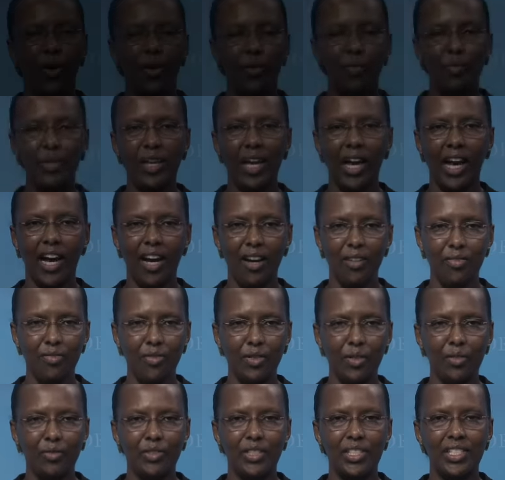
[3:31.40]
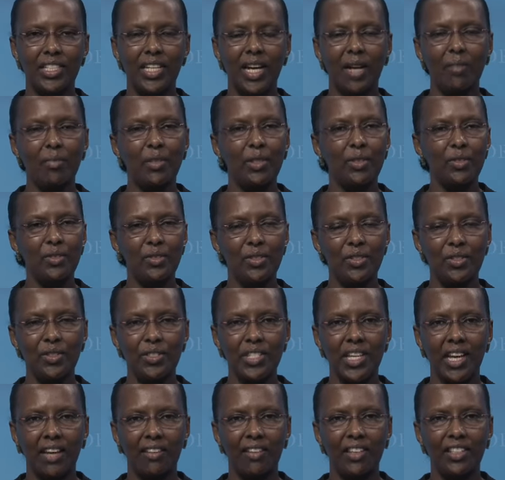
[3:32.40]
On behalf of the WTO
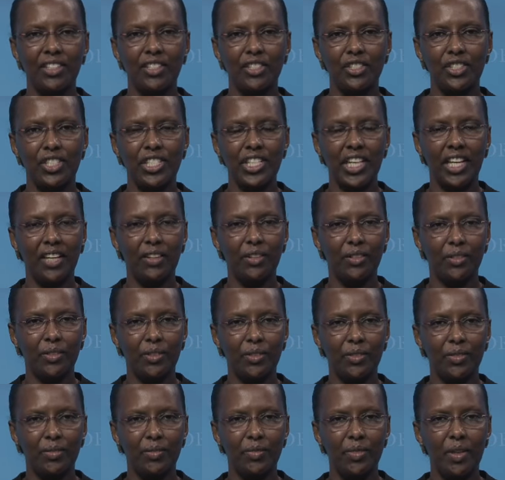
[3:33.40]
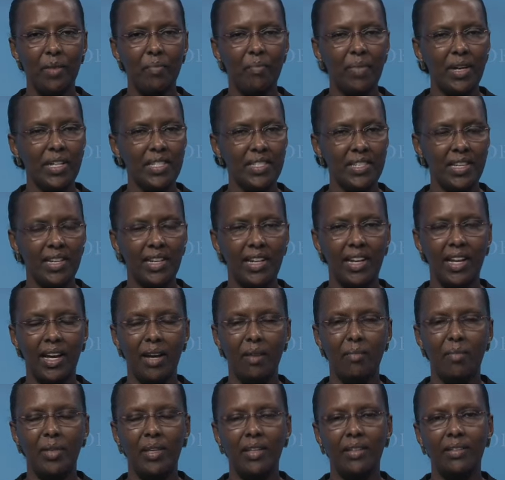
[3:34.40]
Director General, Pascal
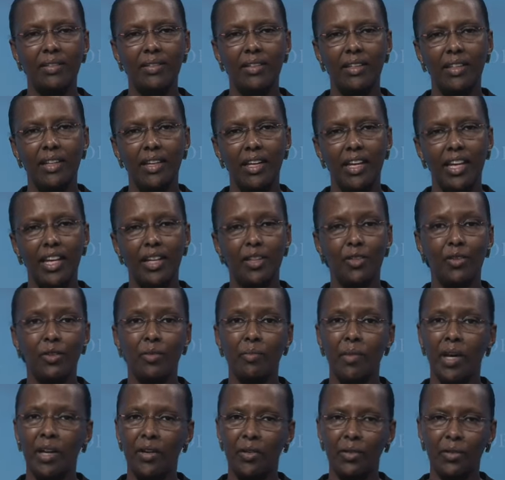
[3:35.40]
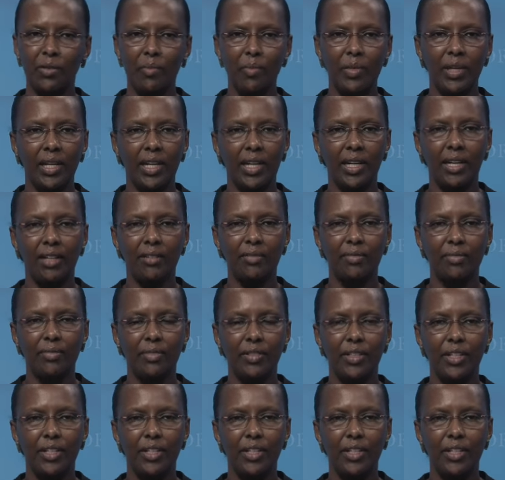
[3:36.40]
Lamy, and on my own behalf,